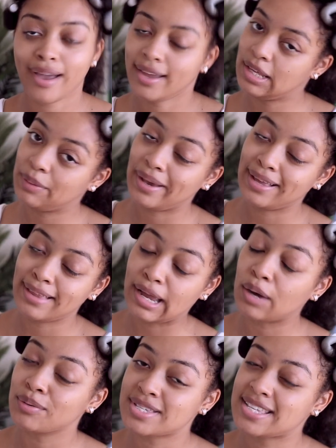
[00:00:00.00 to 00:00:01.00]
anyway,
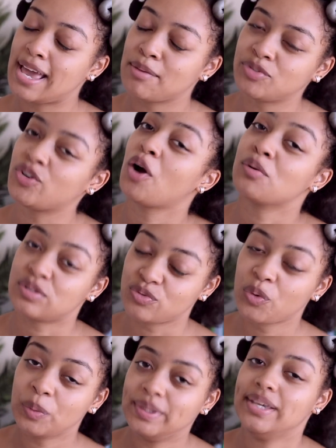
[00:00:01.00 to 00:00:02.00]
like I was saying before I was
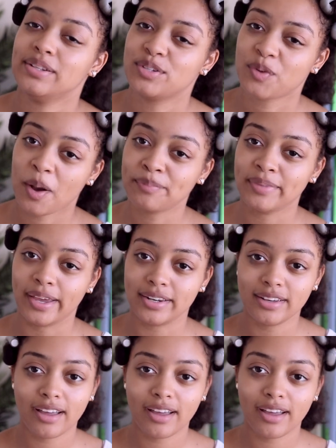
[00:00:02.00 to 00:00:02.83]
rudely interrupted.